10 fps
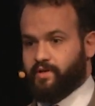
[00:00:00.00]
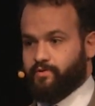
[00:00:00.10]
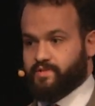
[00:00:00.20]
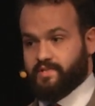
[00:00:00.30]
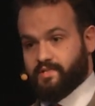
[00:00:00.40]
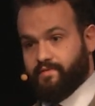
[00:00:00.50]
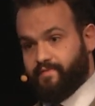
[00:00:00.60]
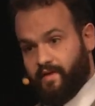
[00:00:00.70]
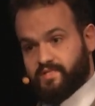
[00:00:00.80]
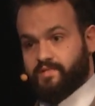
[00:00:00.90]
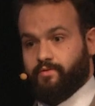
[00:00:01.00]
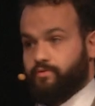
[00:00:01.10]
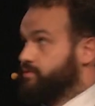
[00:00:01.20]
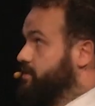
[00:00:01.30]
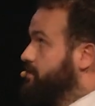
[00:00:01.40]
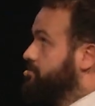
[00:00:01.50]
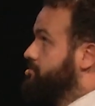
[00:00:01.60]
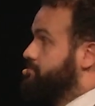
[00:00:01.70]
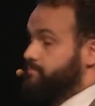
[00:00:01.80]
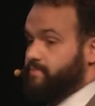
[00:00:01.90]
because it's a 5-star hotel,
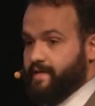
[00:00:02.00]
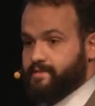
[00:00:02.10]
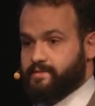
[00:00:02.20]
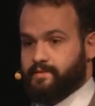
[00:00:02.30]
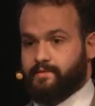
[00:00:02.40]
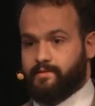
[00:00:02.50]
but